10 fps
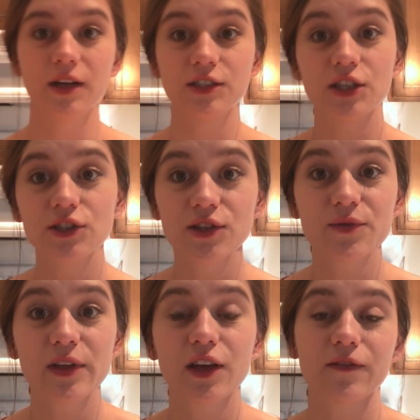Ginger is
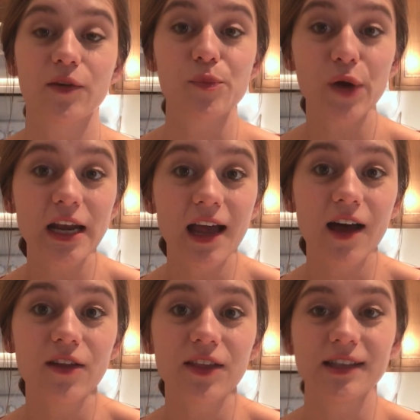really good for brain
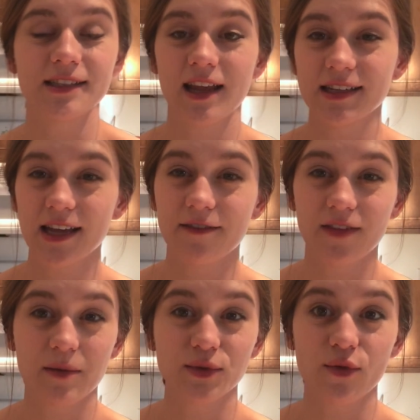health. It's an
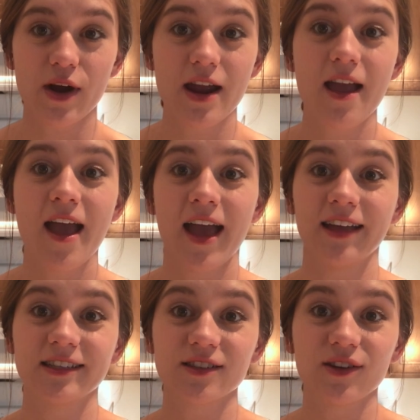anti-inflammatory,
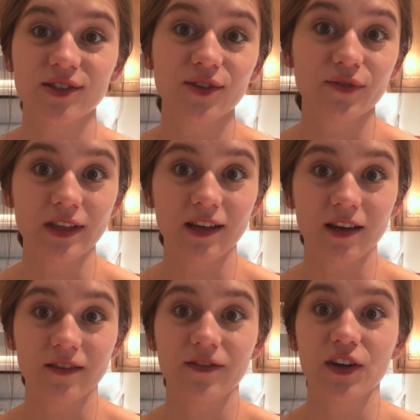and it's also really
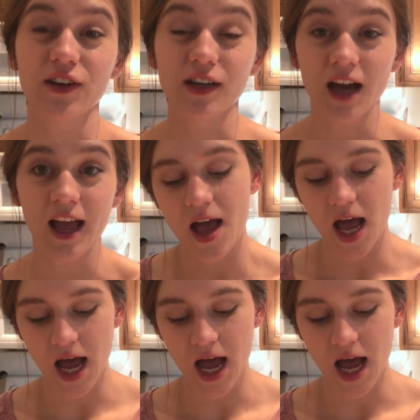good for your gut.